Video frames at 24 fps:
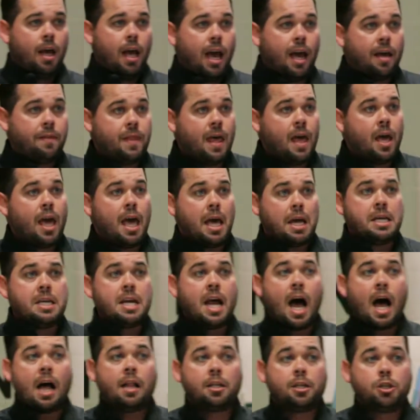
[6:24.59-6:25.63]
And they
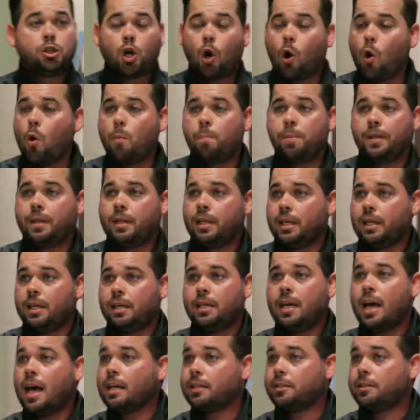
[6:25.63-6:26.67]
acknowledge openly,
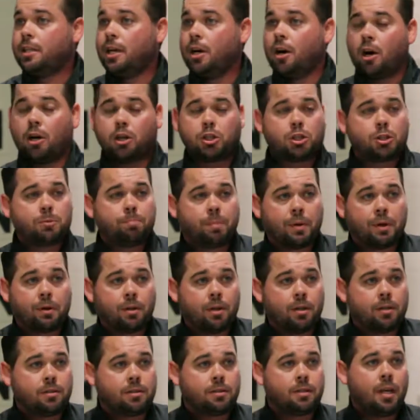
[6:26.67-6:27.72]
yes, there are
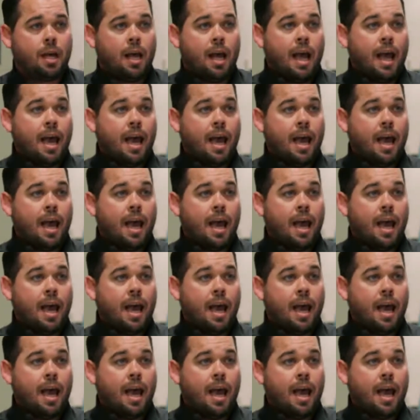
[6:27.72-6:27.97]
spirits,